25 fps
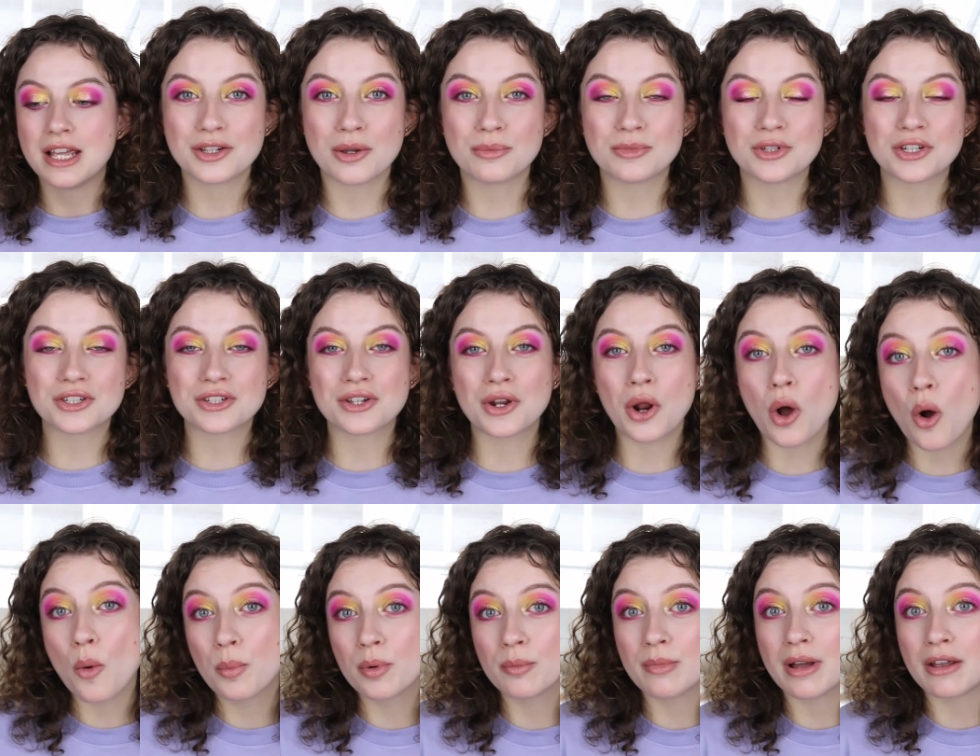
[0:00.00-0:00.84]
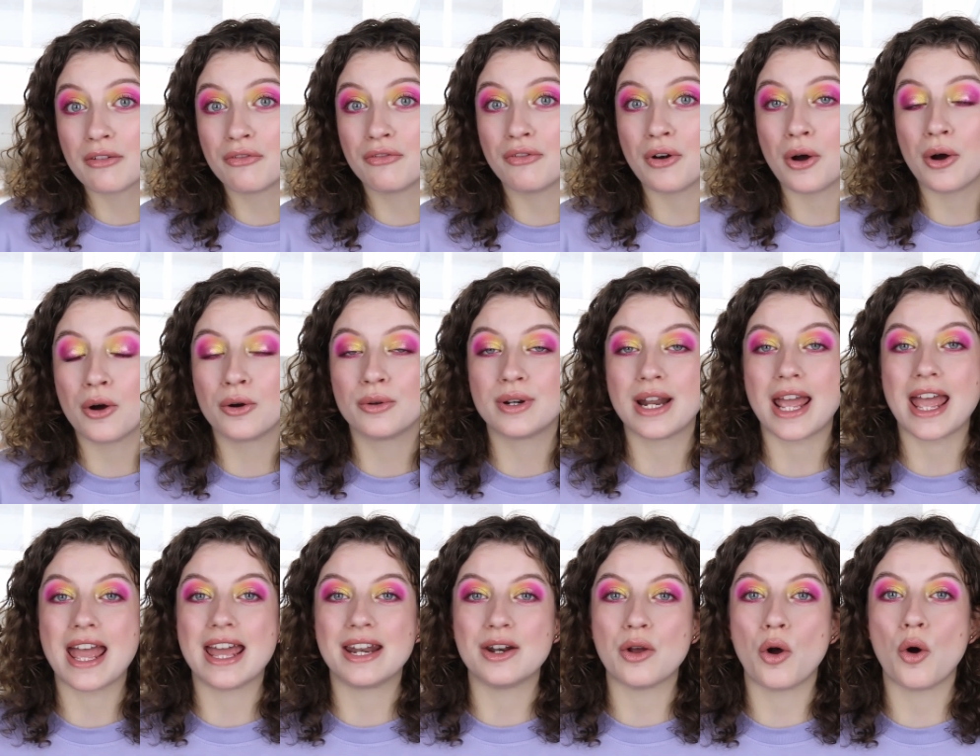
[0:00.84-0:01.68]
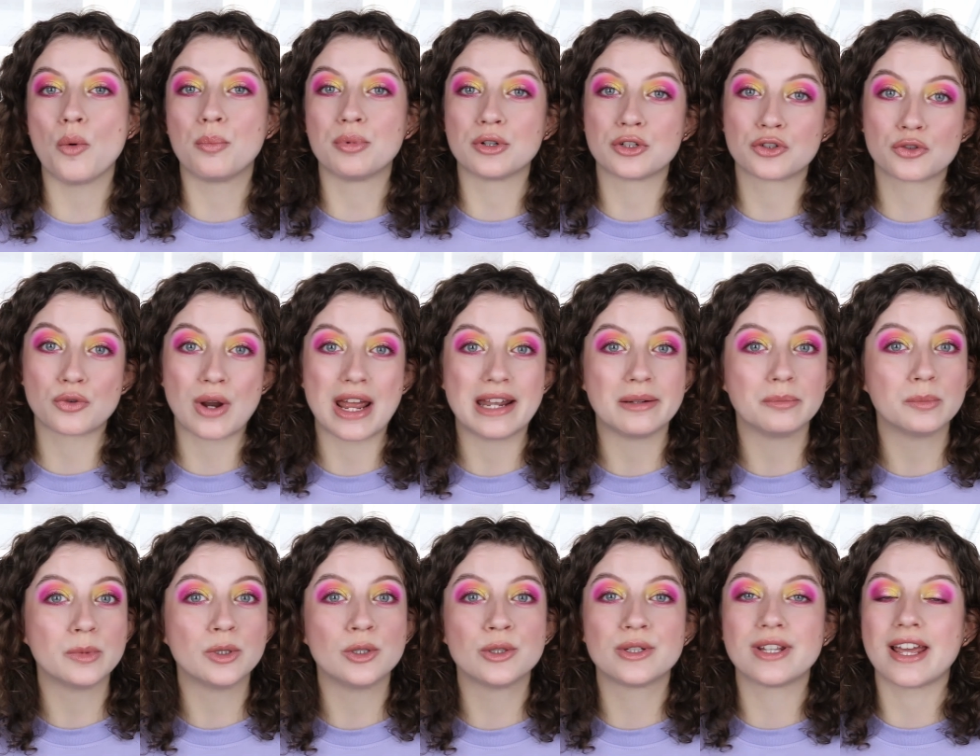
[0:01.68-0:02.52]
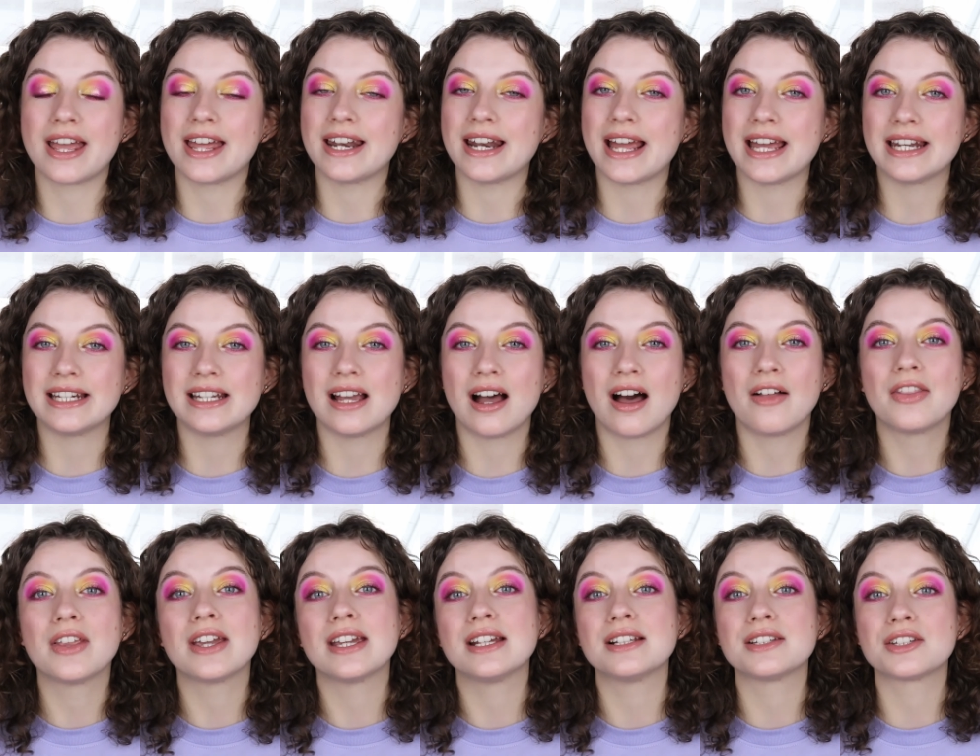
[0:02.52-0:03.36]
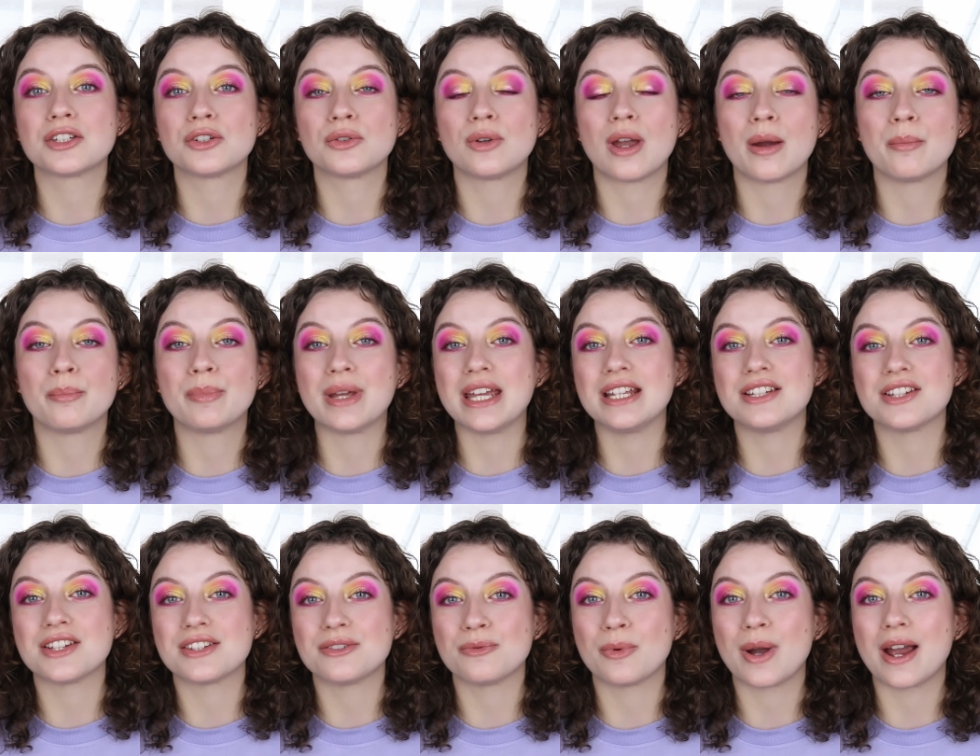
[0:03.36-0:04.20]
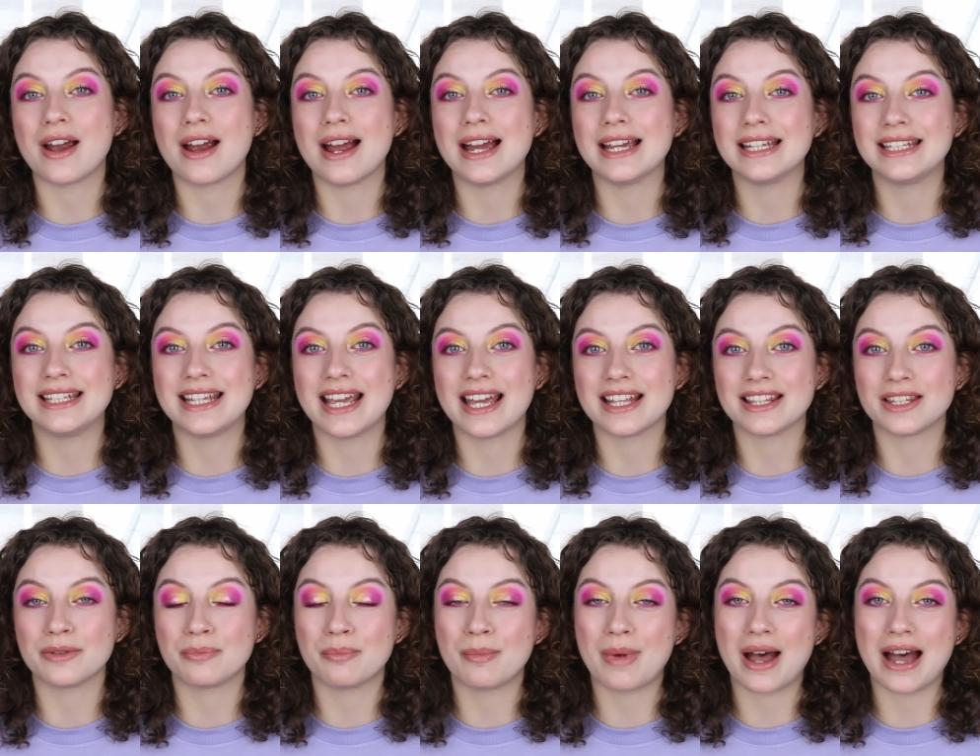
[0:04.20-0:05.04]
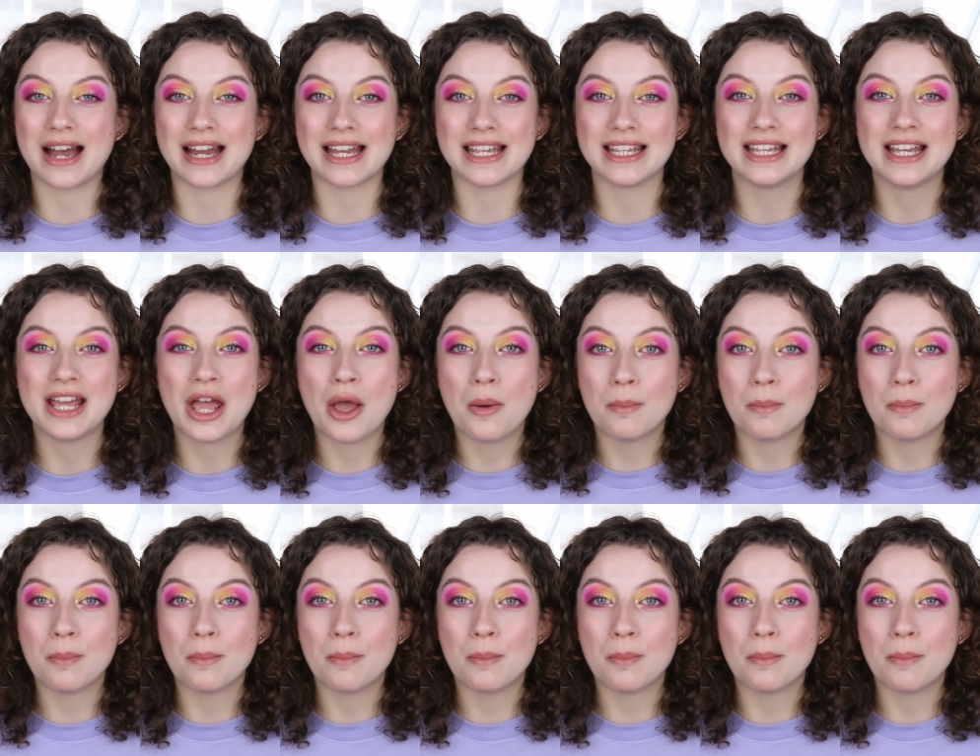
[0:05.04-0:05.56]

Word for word: So I'm just gonna open my phone and open Trendmood and any other Instagram pages where I get my